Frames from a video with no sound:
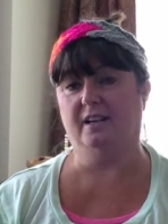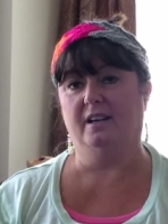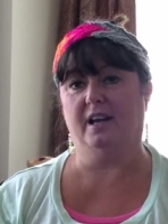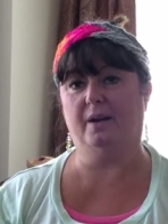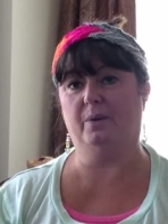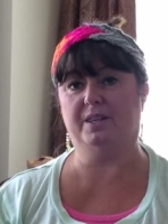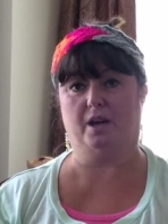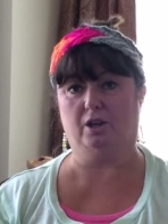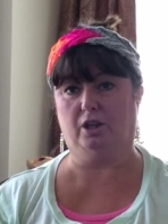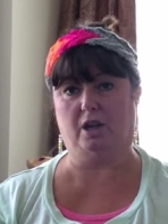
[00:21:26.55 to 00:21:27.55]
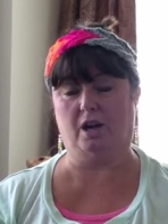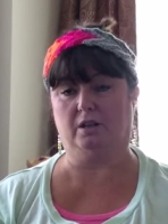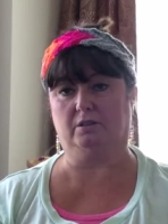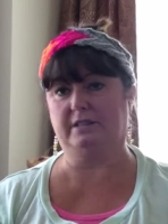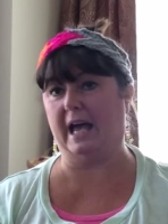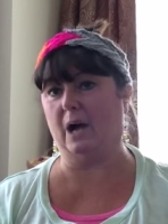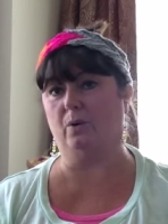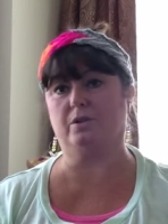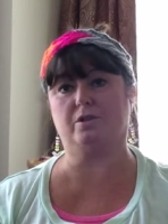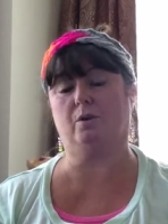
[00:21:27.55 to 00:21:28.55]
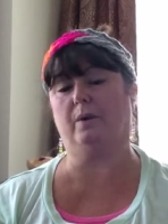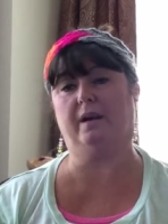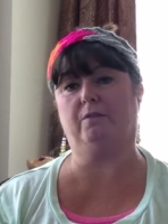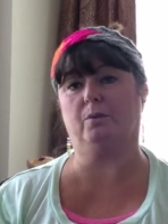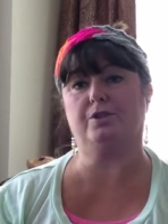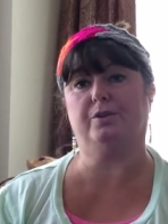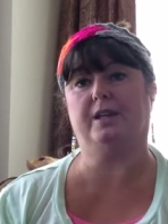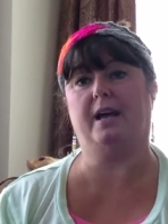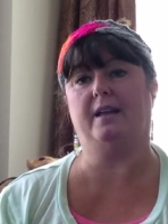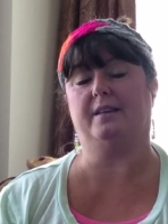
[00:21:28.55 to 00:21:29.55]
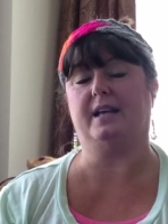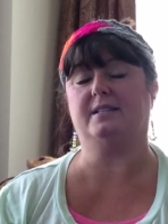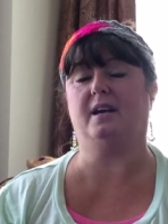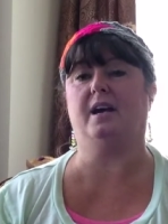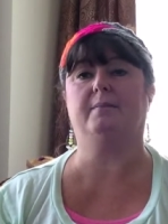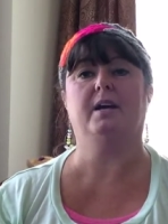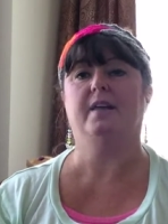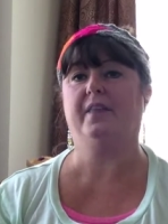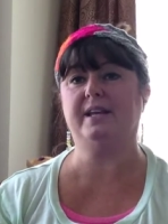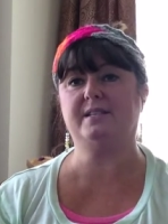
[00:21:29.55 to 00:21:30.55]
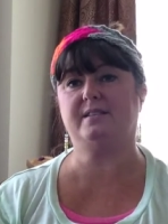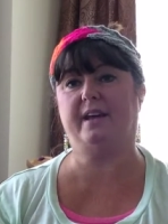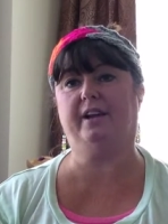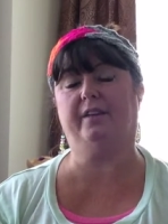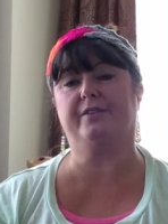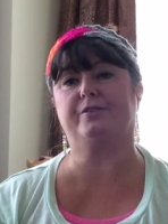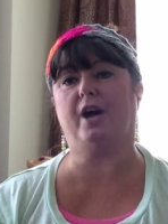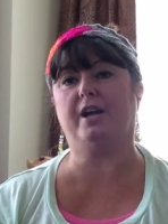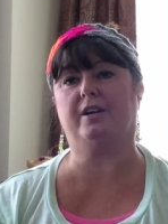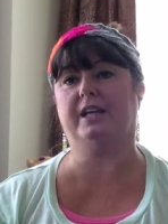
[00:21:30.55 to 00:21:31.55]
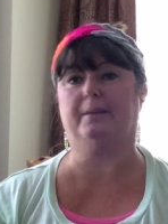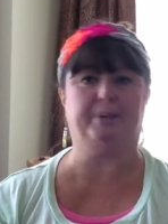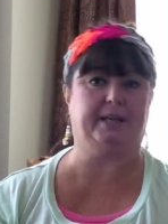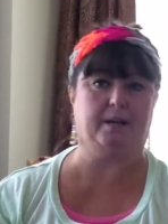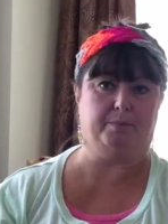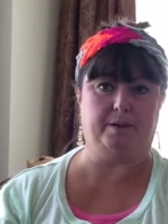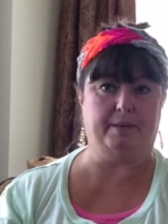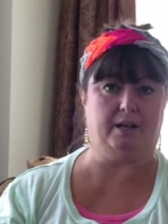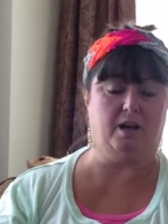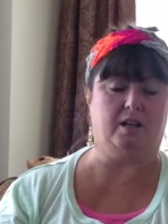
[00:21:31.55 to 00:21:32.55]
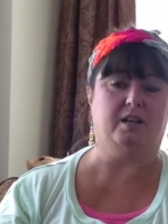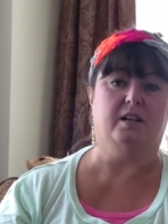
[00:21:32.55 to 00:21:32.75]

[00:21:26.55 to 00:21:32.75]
and with our, our towels or whatever we're doing that, at that time. Then I just set it on the dryer and he can pick it up and put it back on.